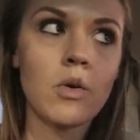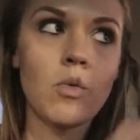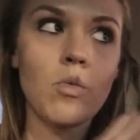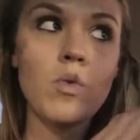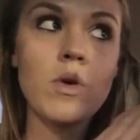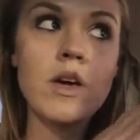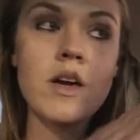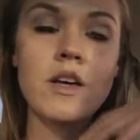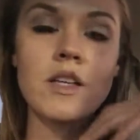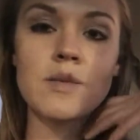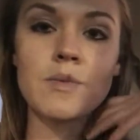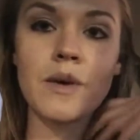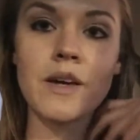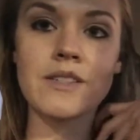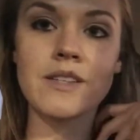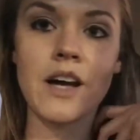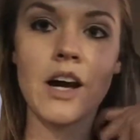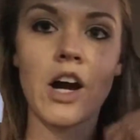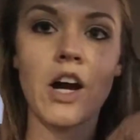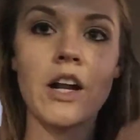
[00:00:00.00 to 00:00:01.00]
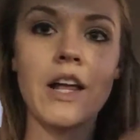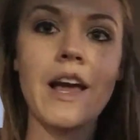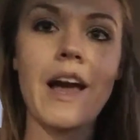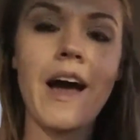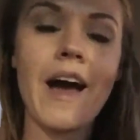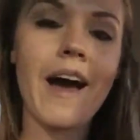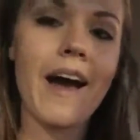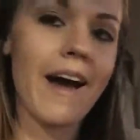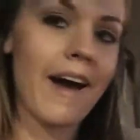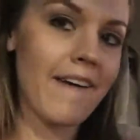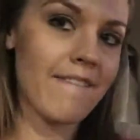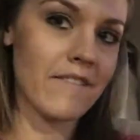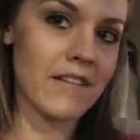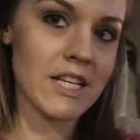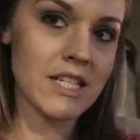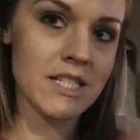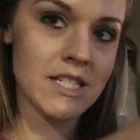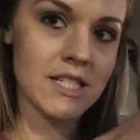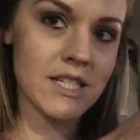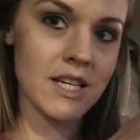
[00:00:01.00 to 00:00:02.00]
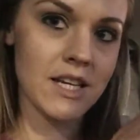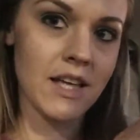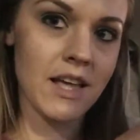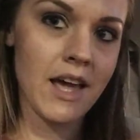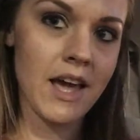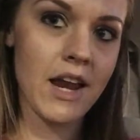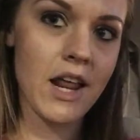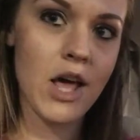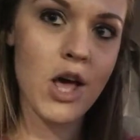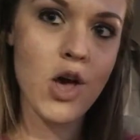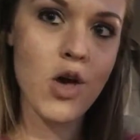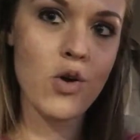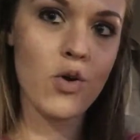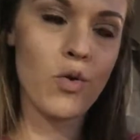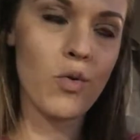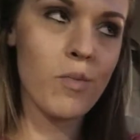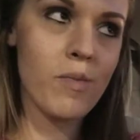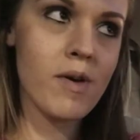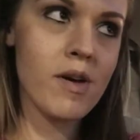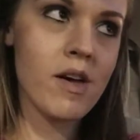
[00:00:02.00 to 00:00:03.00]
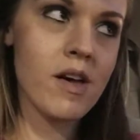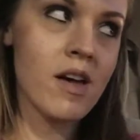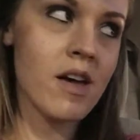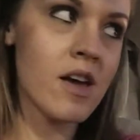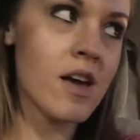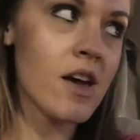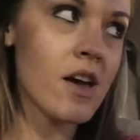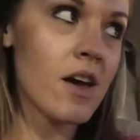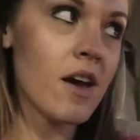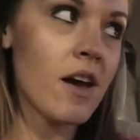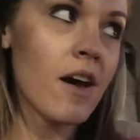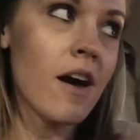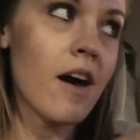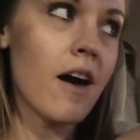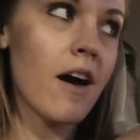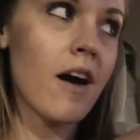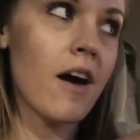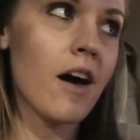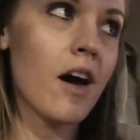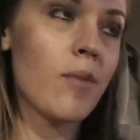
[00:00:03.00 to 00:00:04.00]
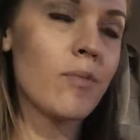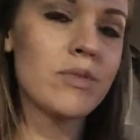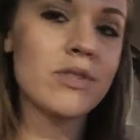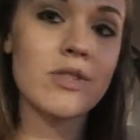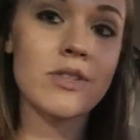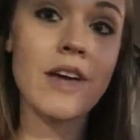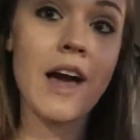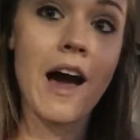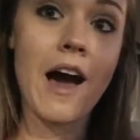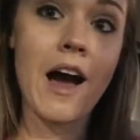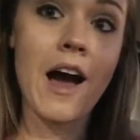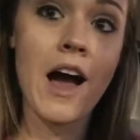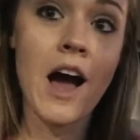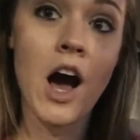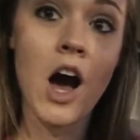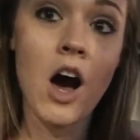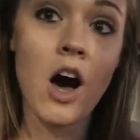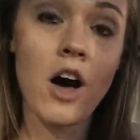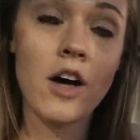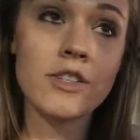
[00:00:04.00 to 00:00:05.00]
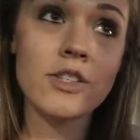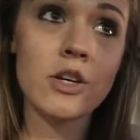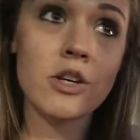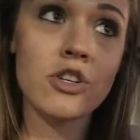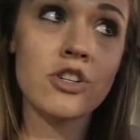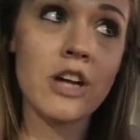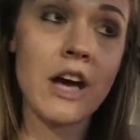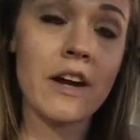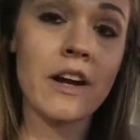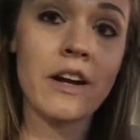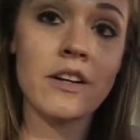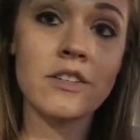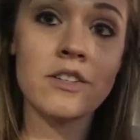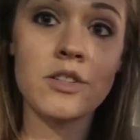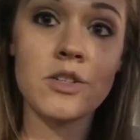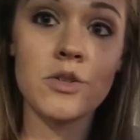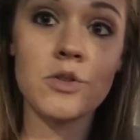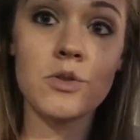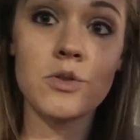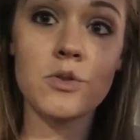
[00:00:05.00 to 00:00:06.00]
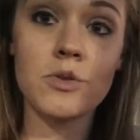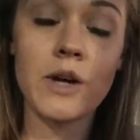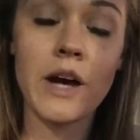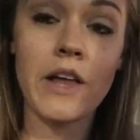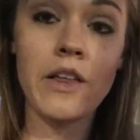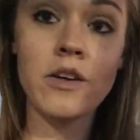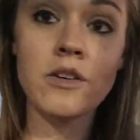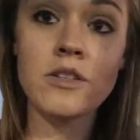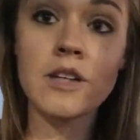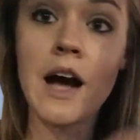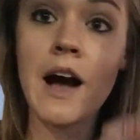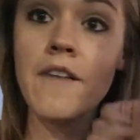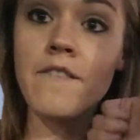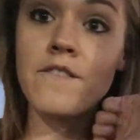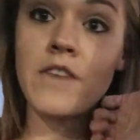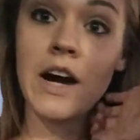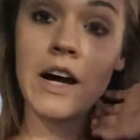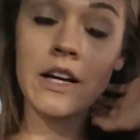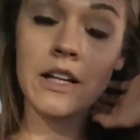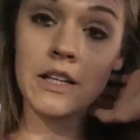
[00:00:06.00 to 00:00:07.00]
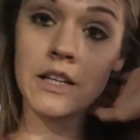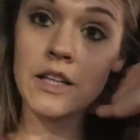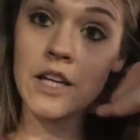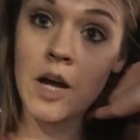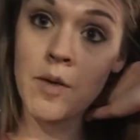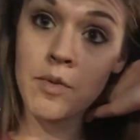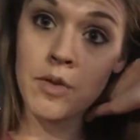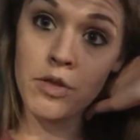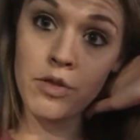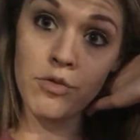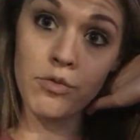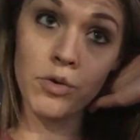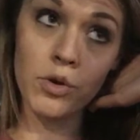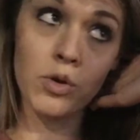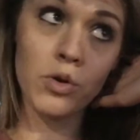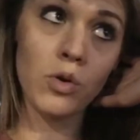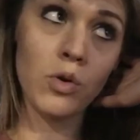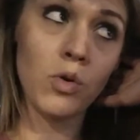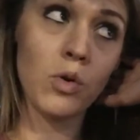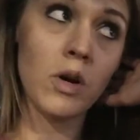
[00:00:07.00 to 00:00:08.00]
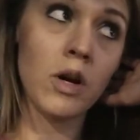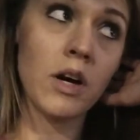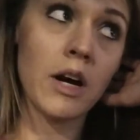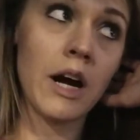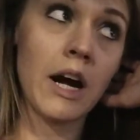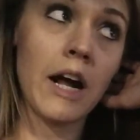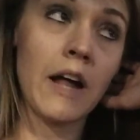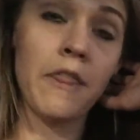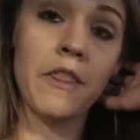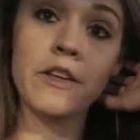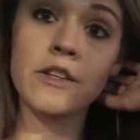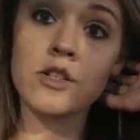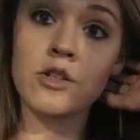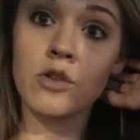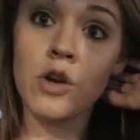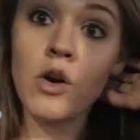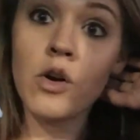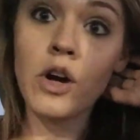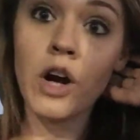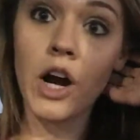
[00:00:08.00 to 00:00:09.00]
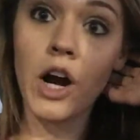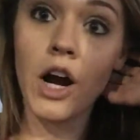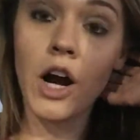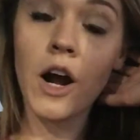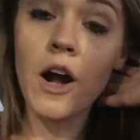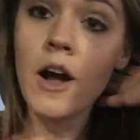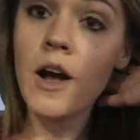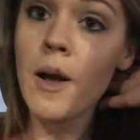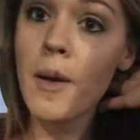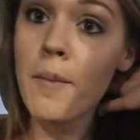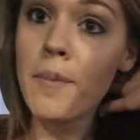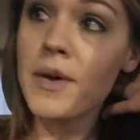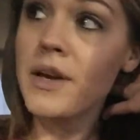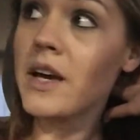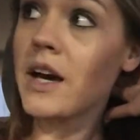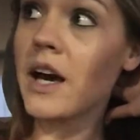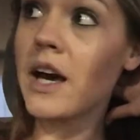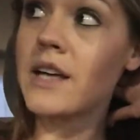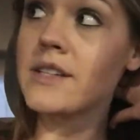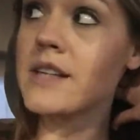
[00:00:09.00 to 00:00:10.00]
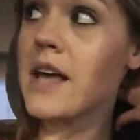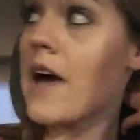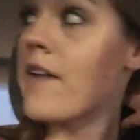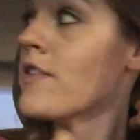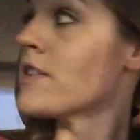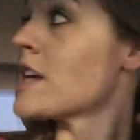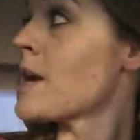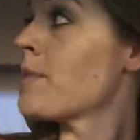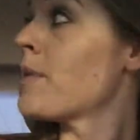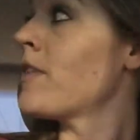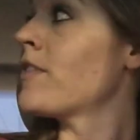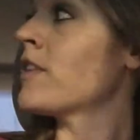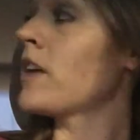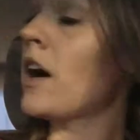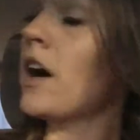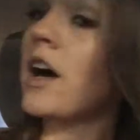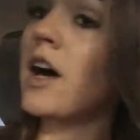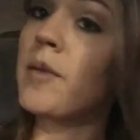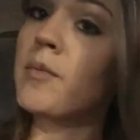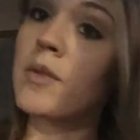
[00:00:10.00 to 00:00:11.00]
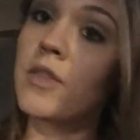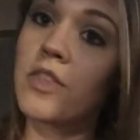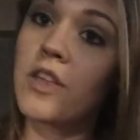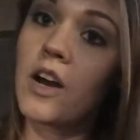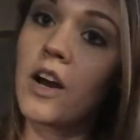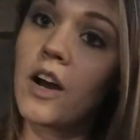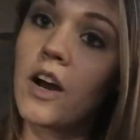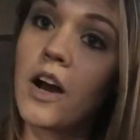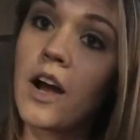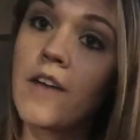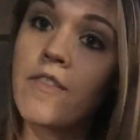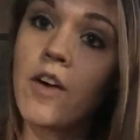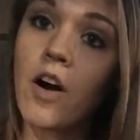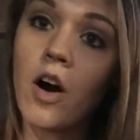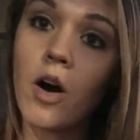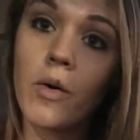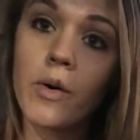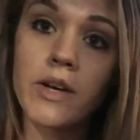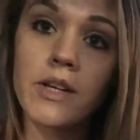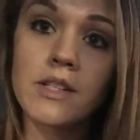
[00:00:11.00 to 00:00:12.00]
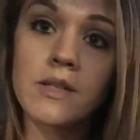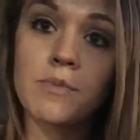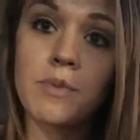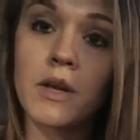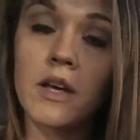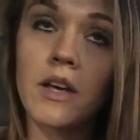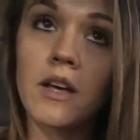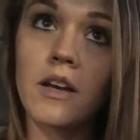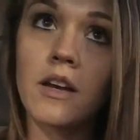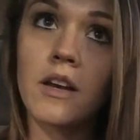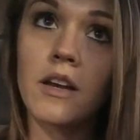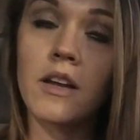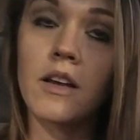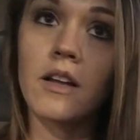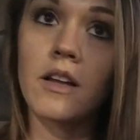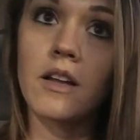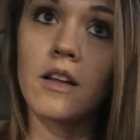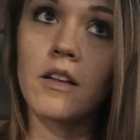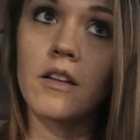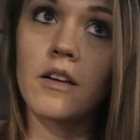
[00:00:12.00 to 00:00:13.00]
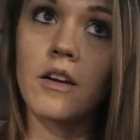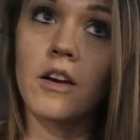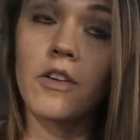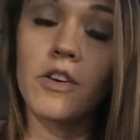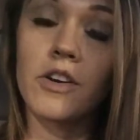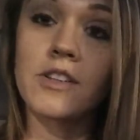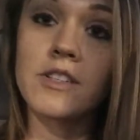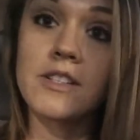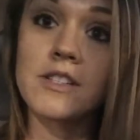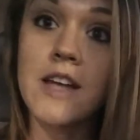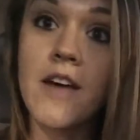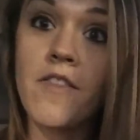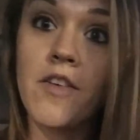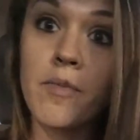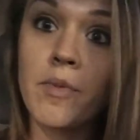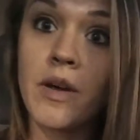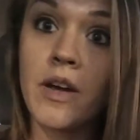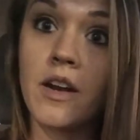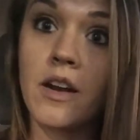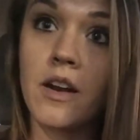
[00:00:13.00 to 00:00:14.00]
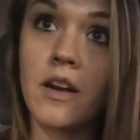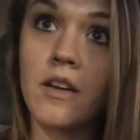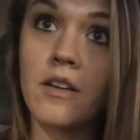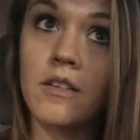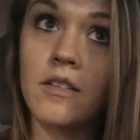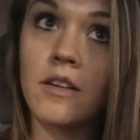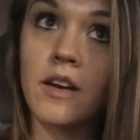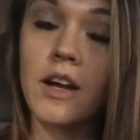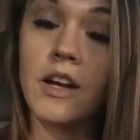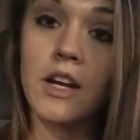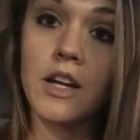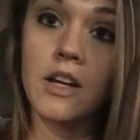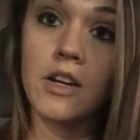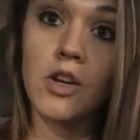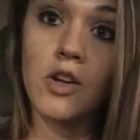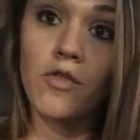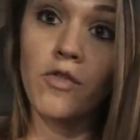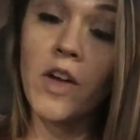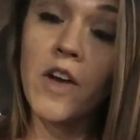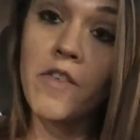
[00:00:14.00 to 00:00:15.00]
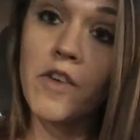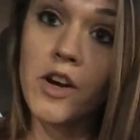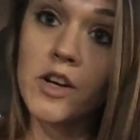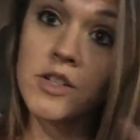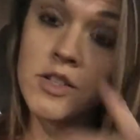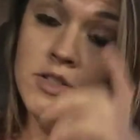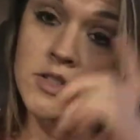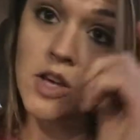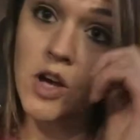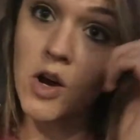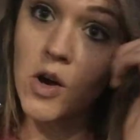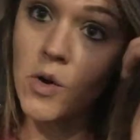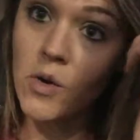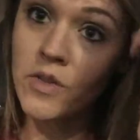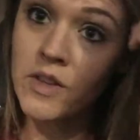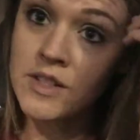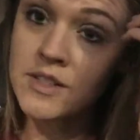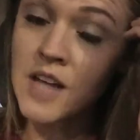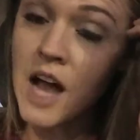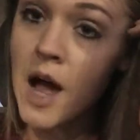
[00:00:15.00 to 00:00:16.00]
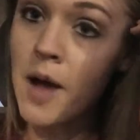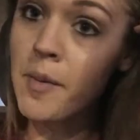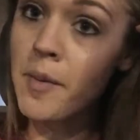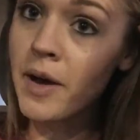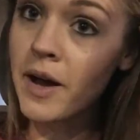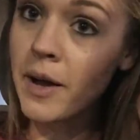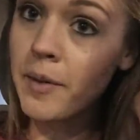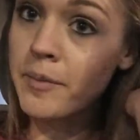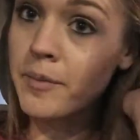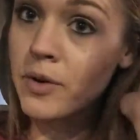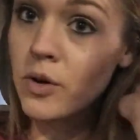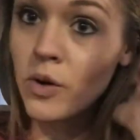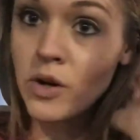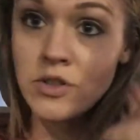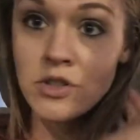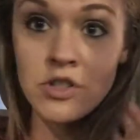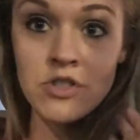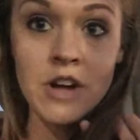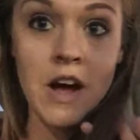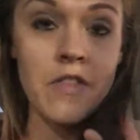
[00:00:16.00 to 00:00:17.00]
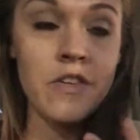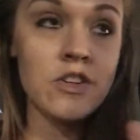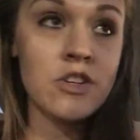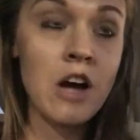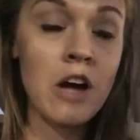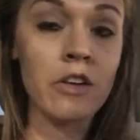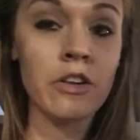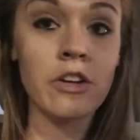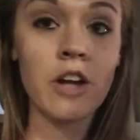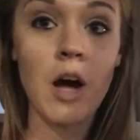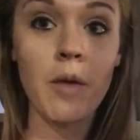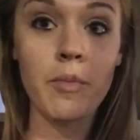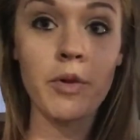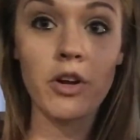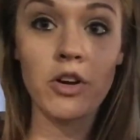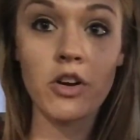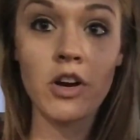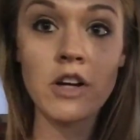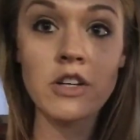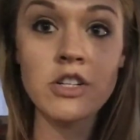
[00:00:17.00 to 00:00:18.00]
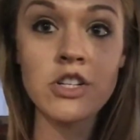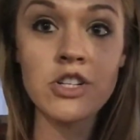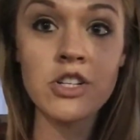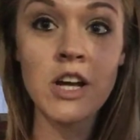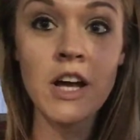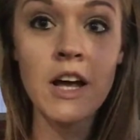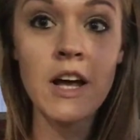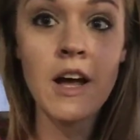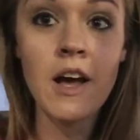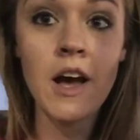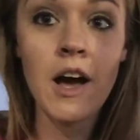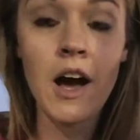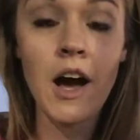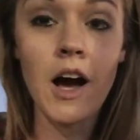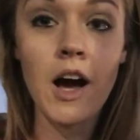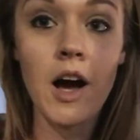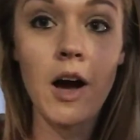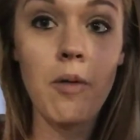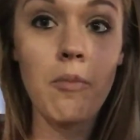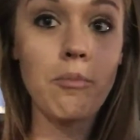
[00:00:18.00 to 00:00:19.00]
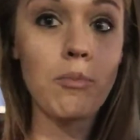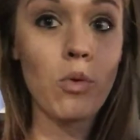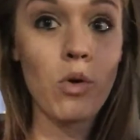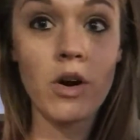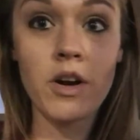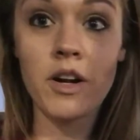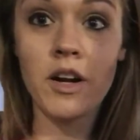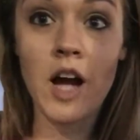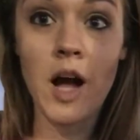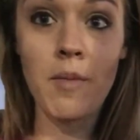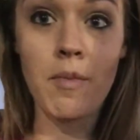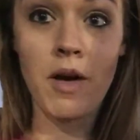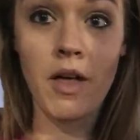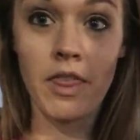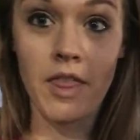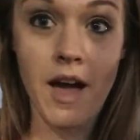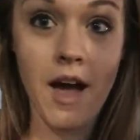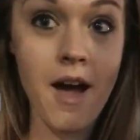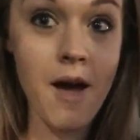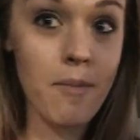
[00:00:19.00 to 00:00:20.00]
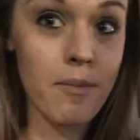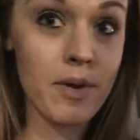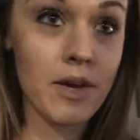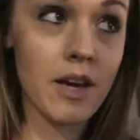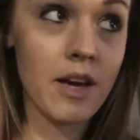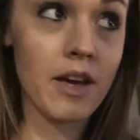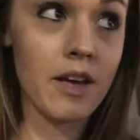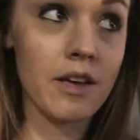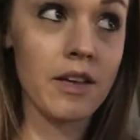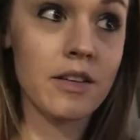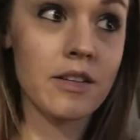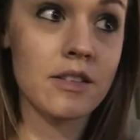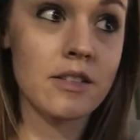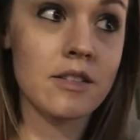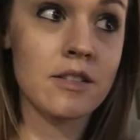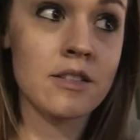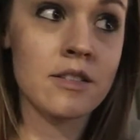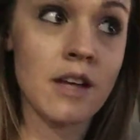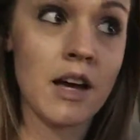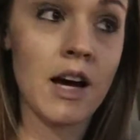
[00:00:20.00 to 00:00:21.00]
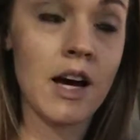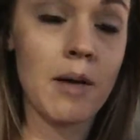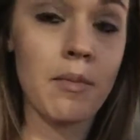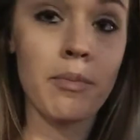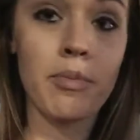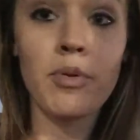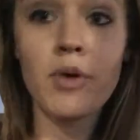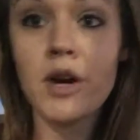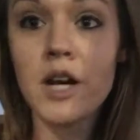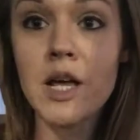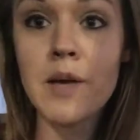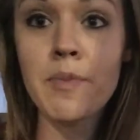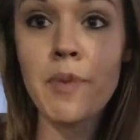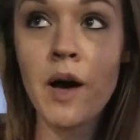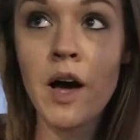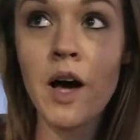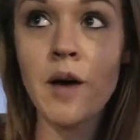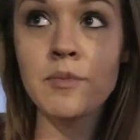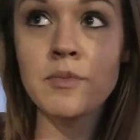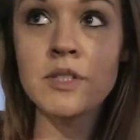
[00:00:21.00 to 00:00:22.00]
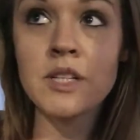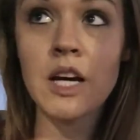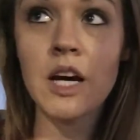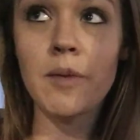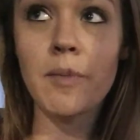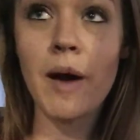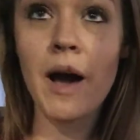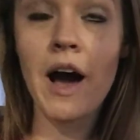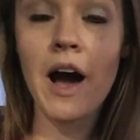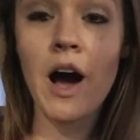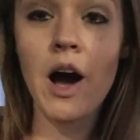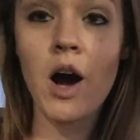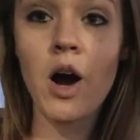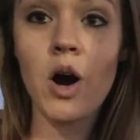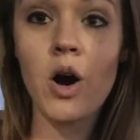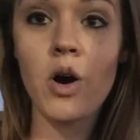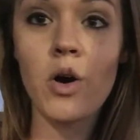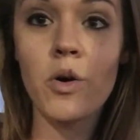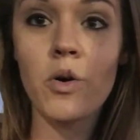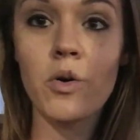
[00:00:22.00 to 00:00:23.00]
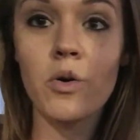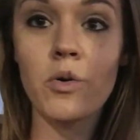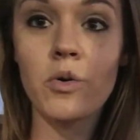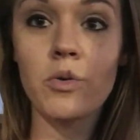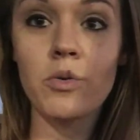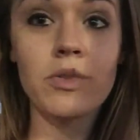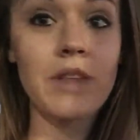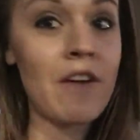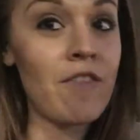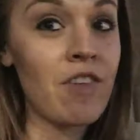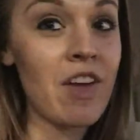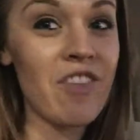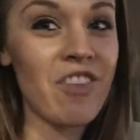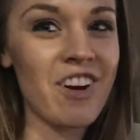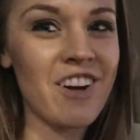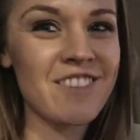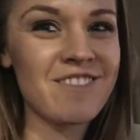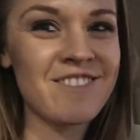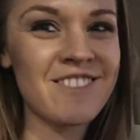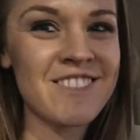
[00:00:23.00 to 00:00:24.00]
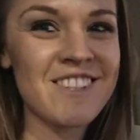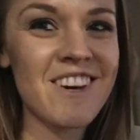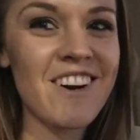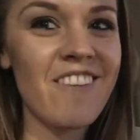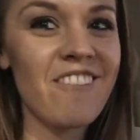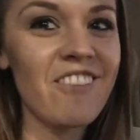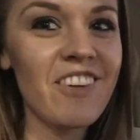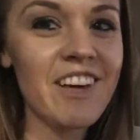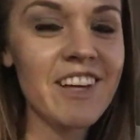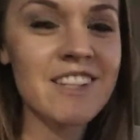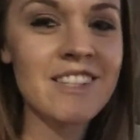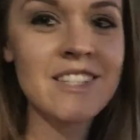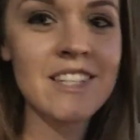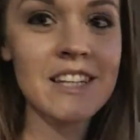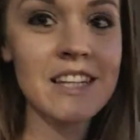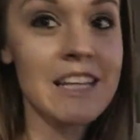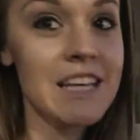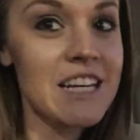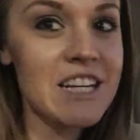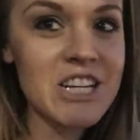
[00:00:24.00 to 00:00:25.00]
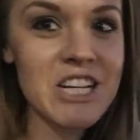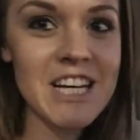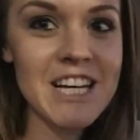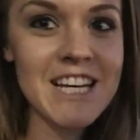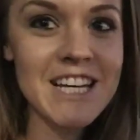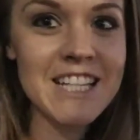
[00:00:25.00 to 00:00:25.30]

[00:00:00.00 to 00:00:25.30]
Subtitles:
weeks because I already have it at home. So yeah, also shout out to Halo Top finally coming through at this Kroger, because every time I've come there has never been any new flavors. So this time I'm going to try the chocolate almond crunch. More to come on that because I'm pretty pumped about that flavor. So hopefully it's delicious.